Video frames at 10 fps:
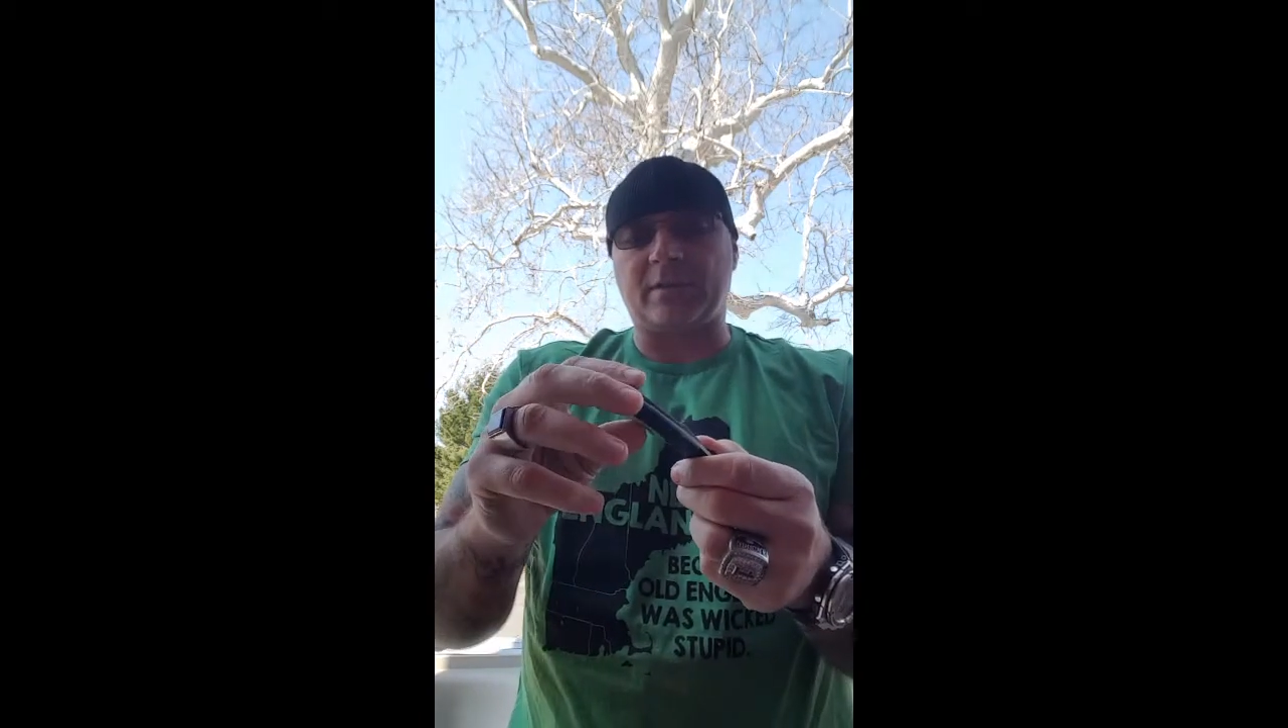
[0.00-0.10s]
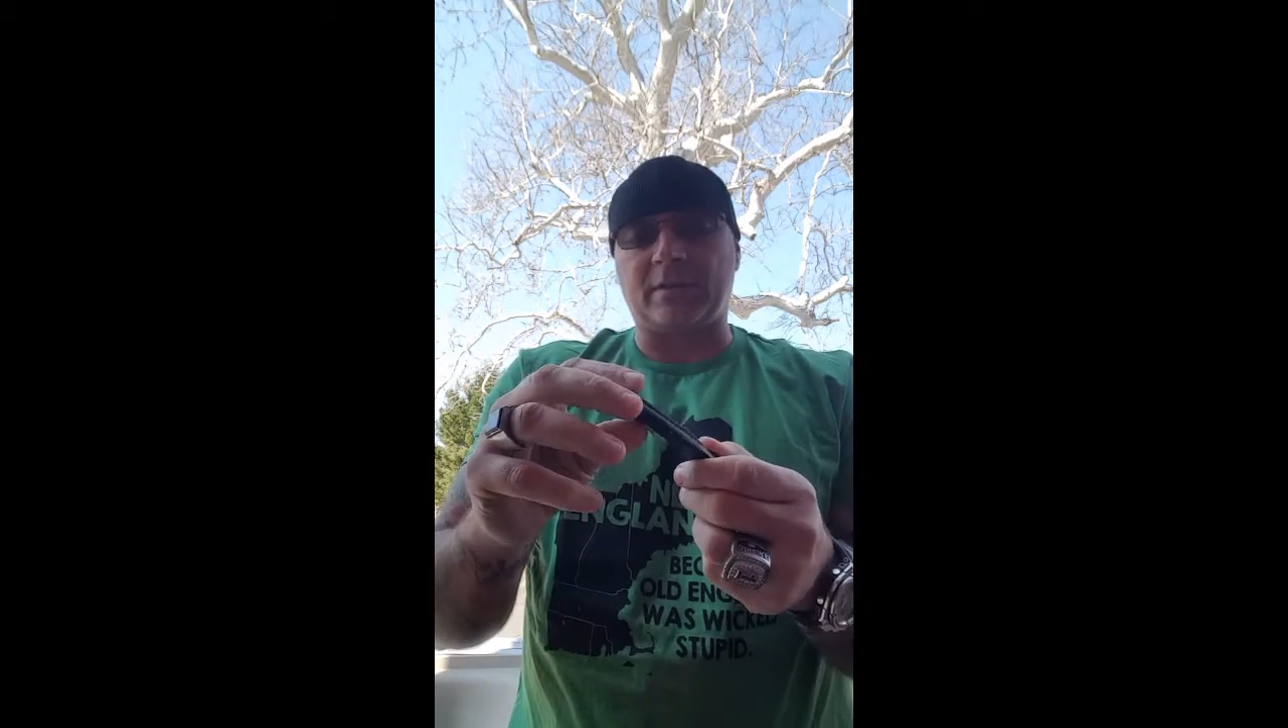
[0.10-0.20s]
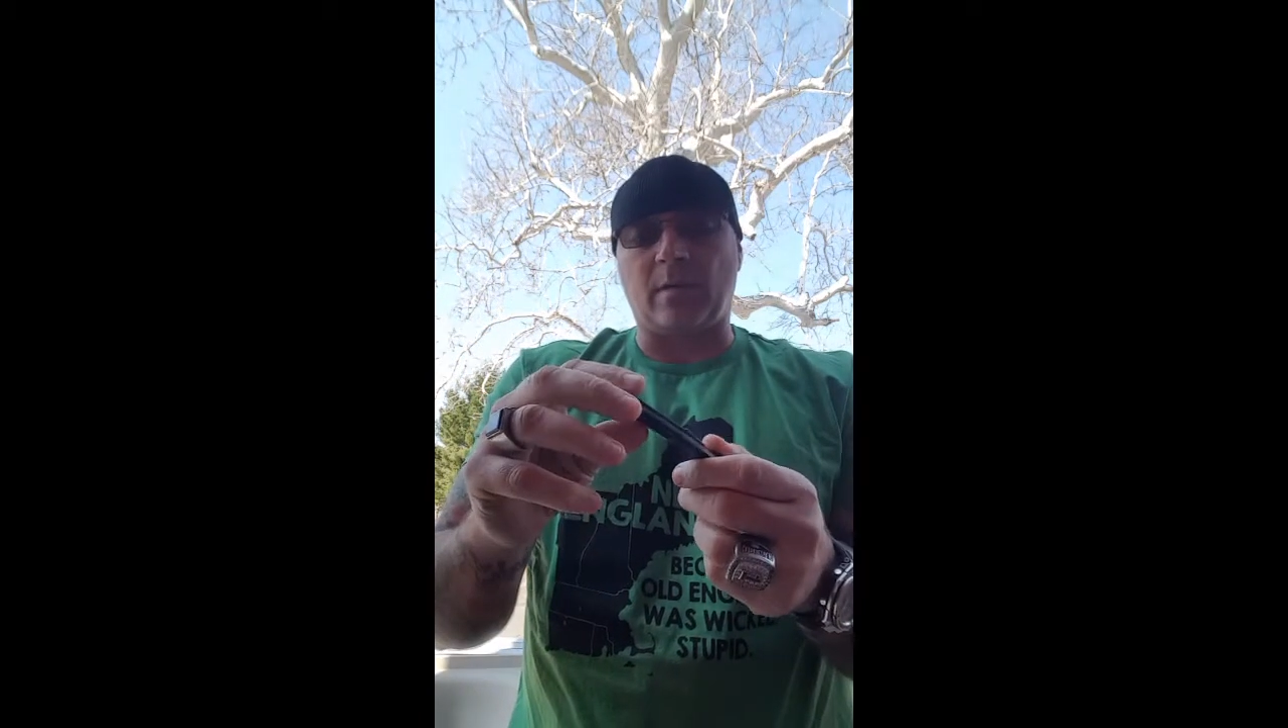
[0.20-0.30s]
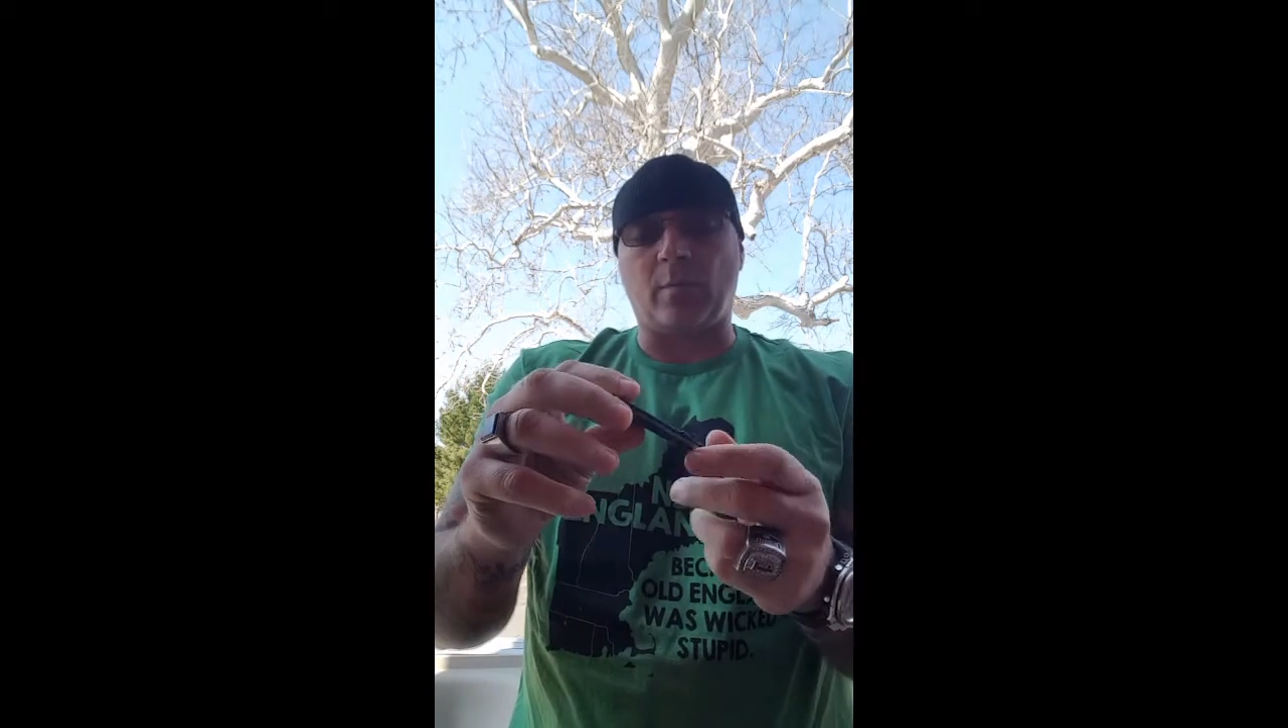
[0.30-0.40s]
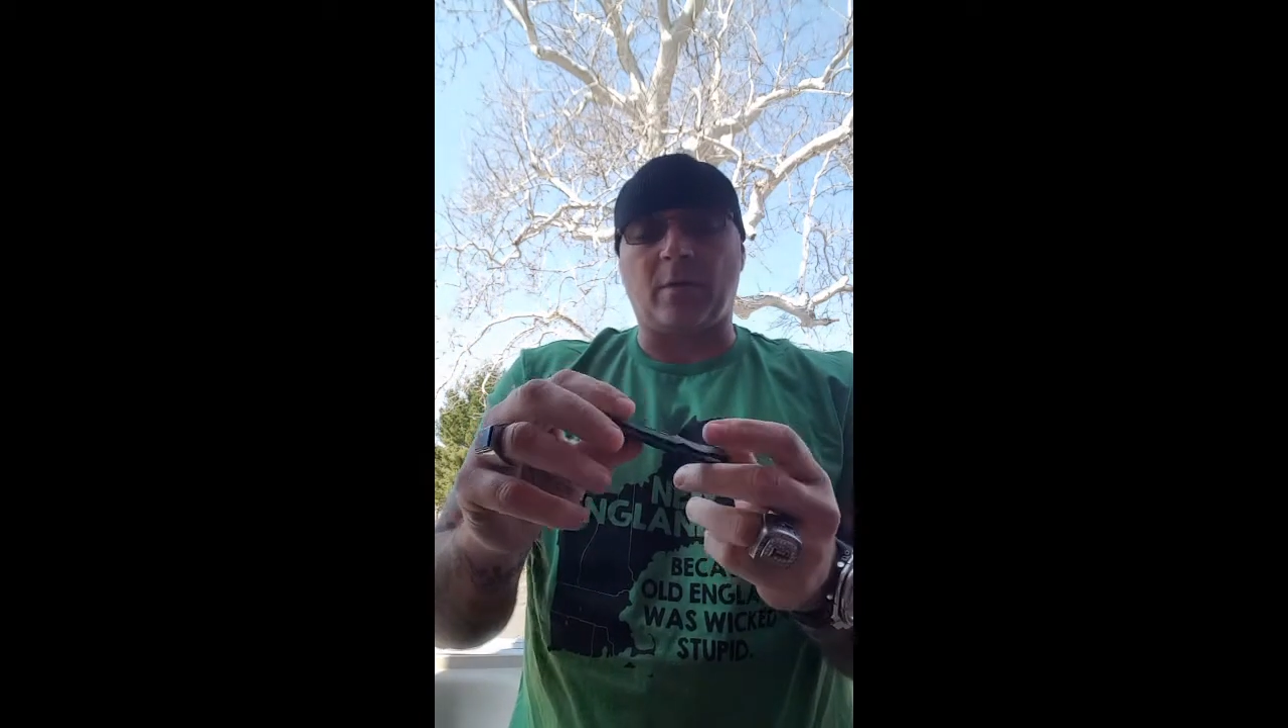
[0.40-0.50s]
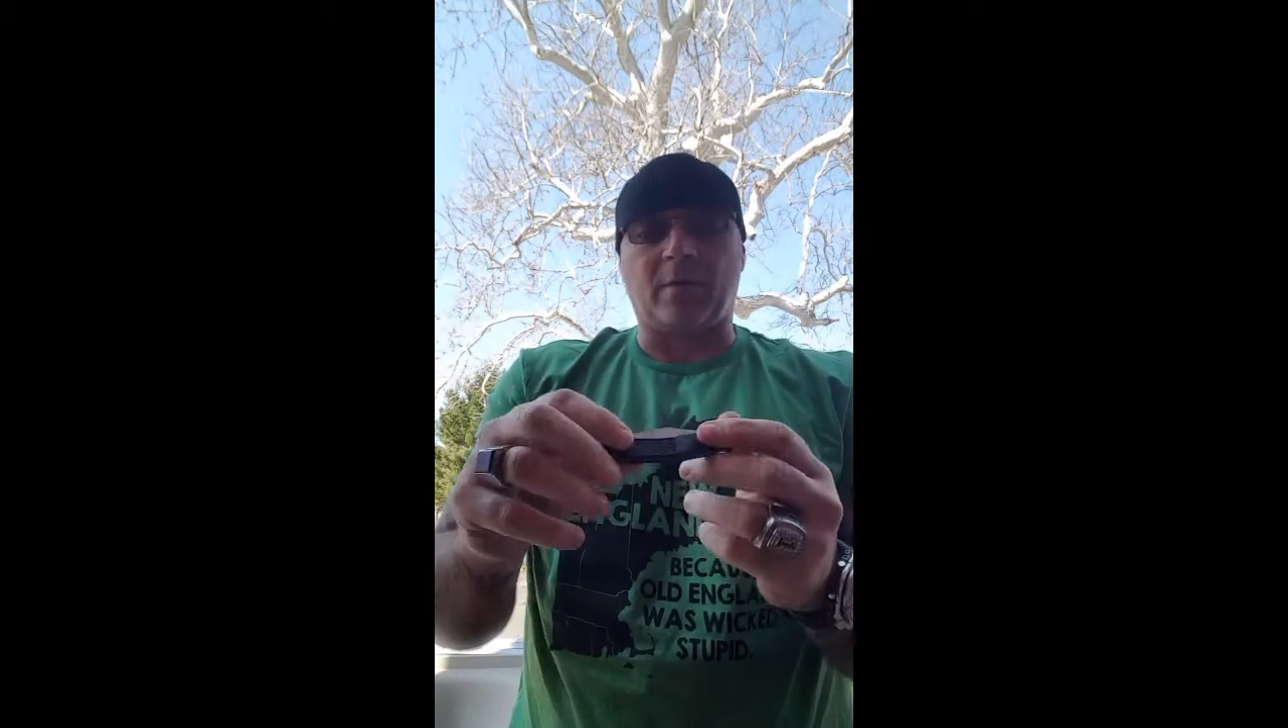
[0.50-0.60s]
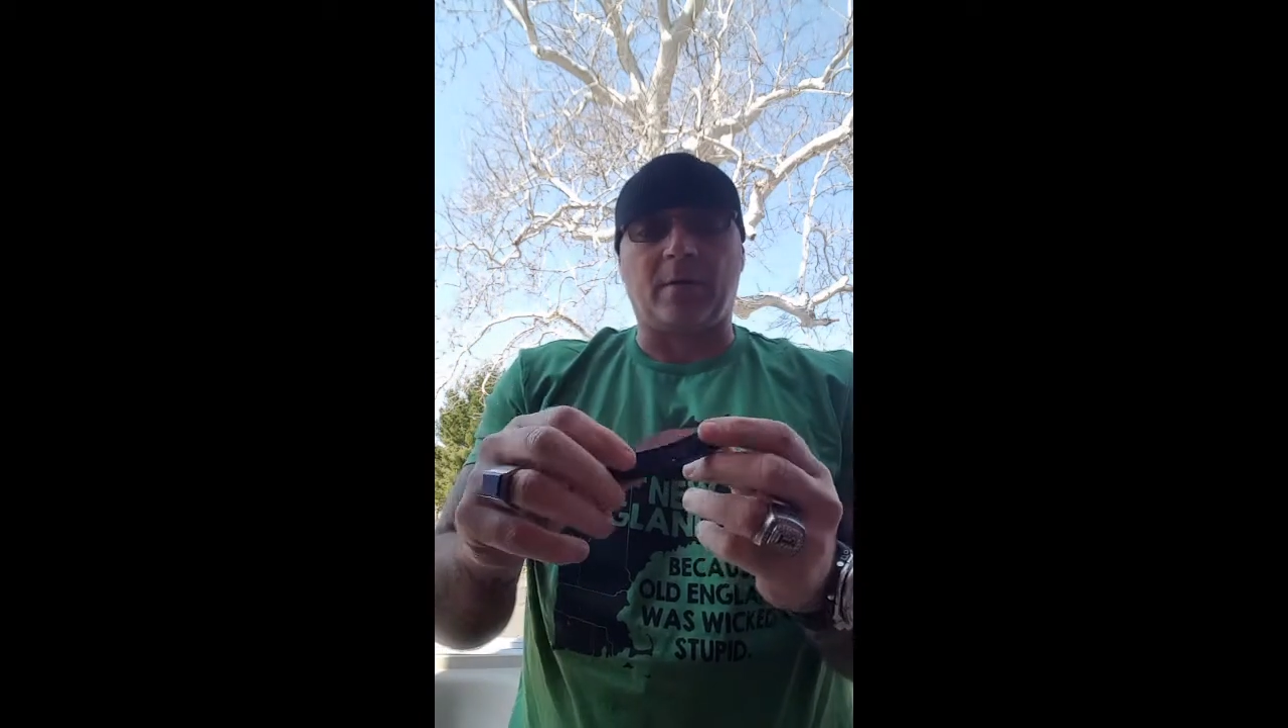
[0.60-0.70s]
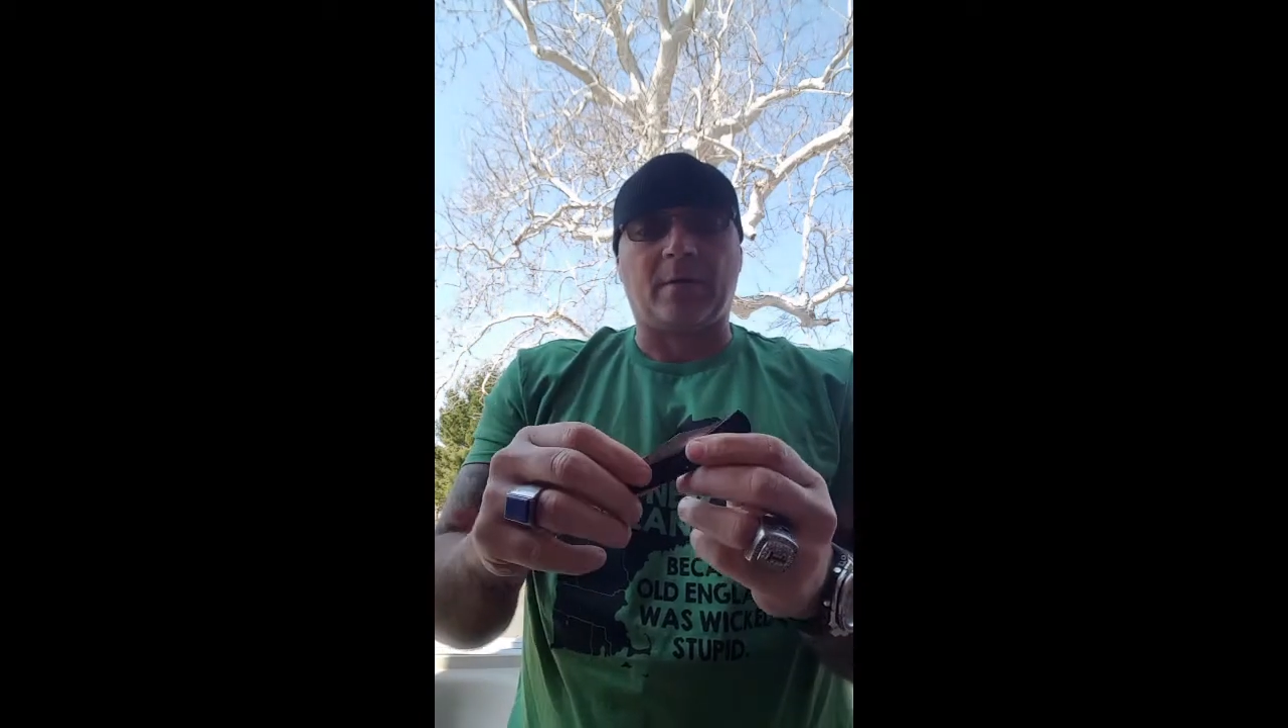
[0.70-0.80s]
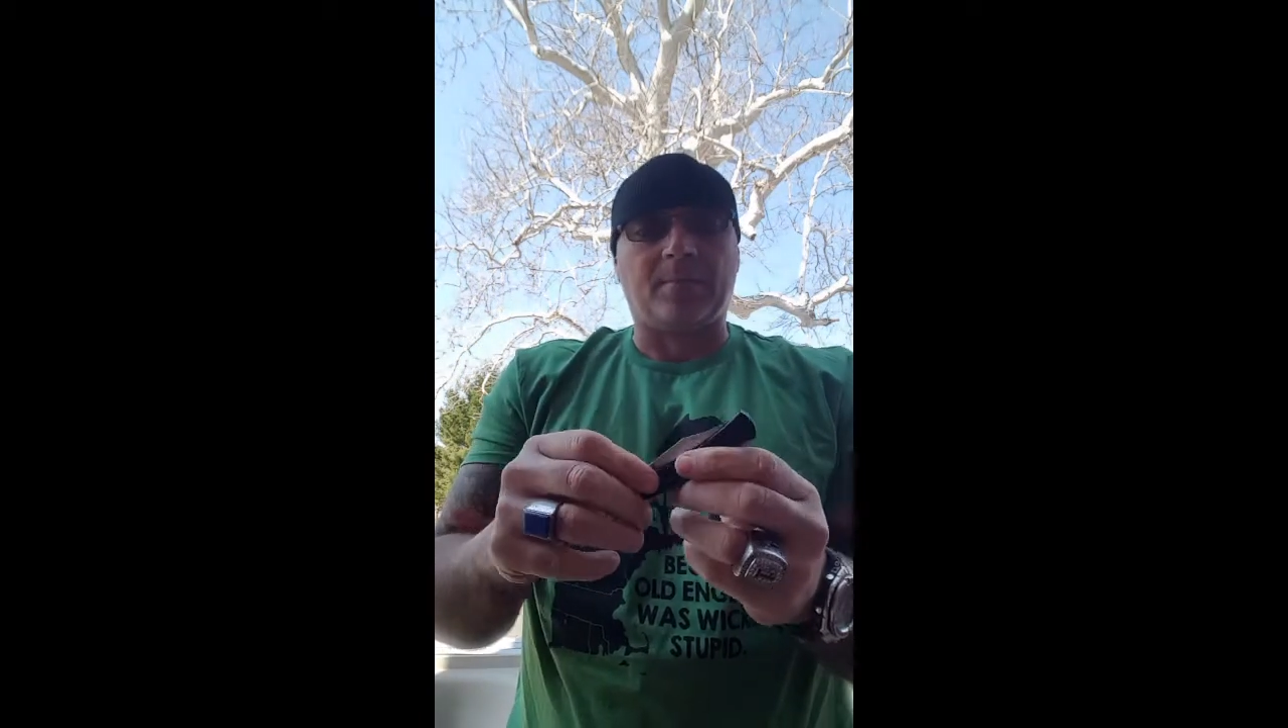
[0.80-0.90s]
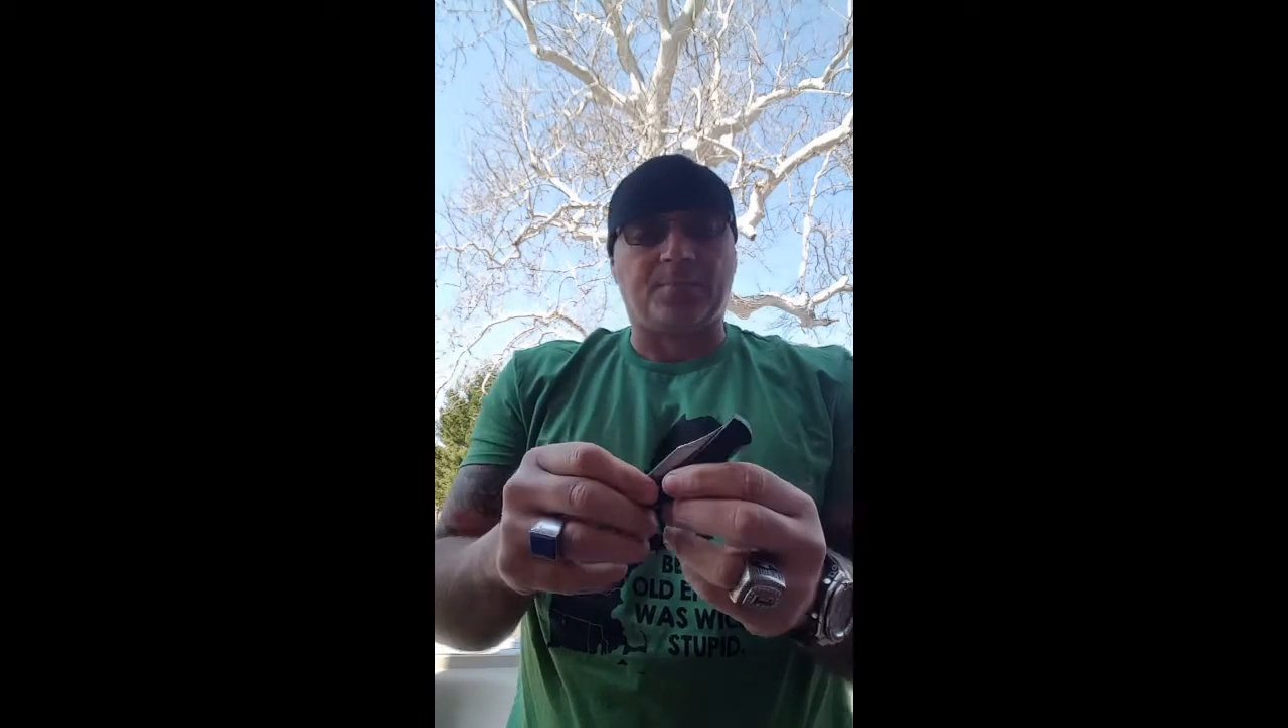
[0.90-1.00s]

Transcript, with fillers: somewhere